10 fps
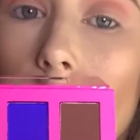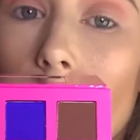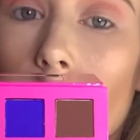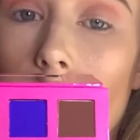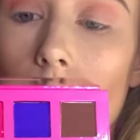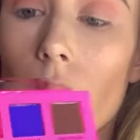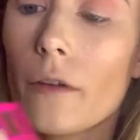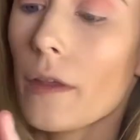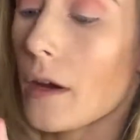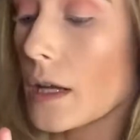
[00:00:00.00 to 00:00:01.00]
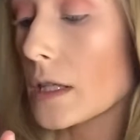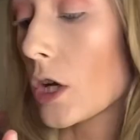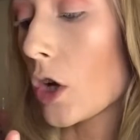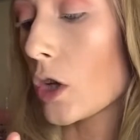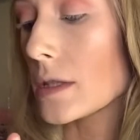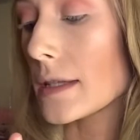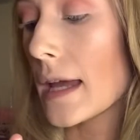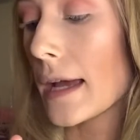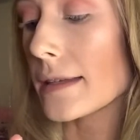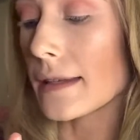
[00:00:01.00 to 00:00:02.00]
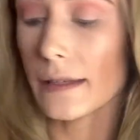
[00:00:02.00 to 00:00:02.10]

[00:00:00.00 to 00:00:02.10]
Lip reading: pink color there, and it's called Texas